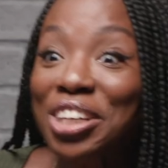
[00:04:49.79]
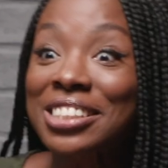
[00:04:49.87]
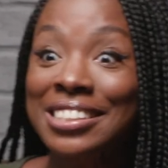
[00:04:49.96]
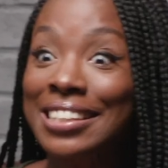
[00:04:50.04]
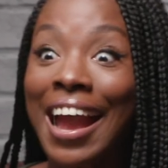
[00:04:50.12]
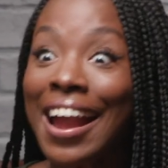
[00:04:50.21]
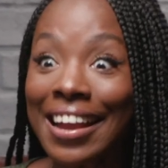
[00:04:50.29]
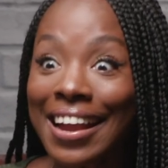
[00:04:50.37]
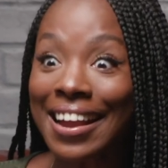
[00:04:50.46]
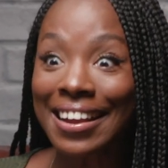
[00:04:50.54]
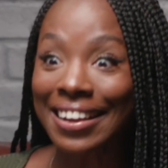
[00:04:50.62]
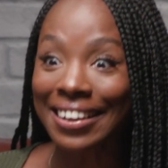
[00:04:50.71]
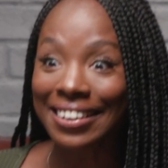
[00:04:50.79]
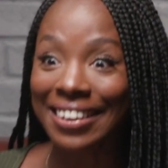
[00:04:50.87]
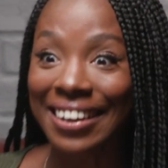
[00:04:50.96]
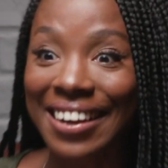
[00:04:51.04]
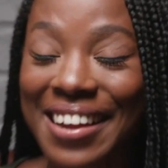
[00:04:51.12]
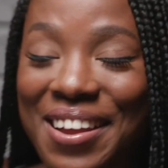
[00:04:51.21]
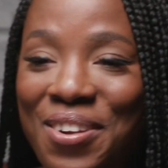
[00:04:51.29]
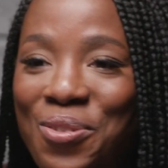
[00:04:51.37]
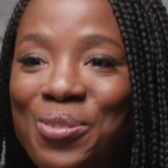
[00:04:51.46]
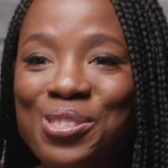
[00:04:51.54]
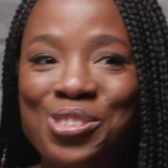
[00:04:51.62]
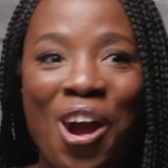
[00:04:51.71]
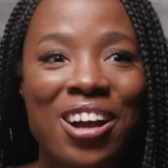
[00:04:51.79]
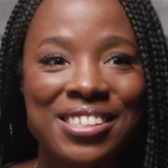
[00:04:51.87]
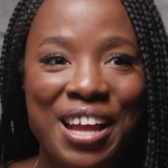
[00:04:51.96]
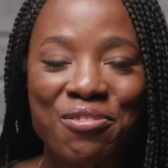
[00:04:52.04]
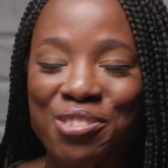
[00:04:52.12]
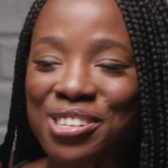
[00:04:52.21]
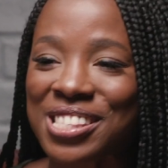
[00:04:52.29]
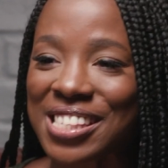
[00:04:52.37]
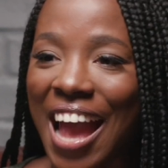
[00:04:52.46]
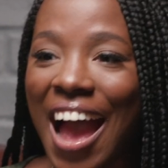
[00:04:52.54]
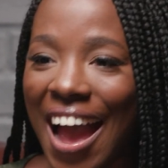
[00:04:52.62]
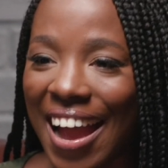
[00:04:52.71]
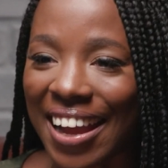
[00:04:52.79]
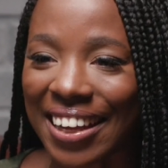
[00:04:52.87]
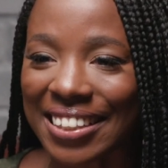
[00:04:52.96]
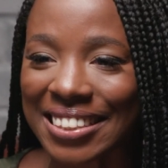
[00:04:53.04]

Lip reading: just saying. Who's talking after sex?